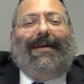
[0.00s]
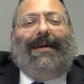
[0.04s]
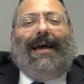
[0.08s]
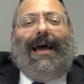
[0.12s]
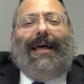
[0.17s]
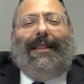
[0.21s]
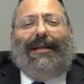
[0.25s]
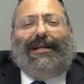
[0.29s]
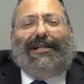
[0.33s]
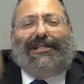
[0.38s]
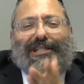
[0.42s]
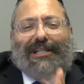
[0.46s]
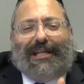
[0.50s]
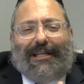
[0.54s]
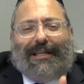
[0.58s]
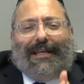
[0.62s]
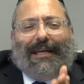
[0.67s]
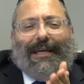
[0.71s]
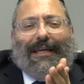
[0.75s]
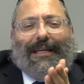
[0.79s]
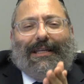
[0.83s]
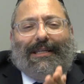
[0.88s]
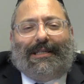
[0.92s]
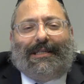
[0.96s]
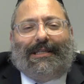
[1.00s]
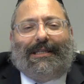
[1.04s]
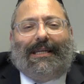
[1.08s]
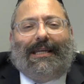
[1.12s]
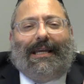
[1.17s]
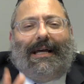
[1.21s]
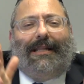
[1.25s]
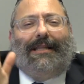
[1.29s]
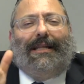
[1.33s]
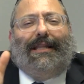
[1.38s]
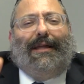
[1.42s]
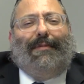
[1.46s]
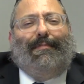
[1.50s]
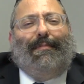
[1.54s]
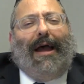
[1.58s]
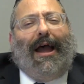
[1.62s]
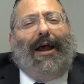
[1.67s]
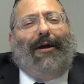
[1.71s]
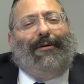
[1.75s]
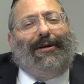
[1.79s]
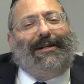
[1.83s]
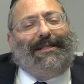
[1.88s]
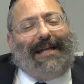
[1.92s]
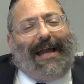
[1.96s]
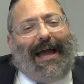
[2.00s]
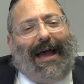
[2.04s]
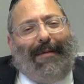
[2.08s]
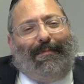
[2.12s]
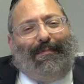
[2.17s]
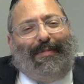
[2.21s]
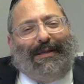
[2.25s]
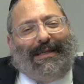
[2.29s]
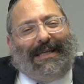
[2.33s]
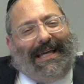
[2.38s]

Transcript: and the Shidduch is sealed and the marriage happens.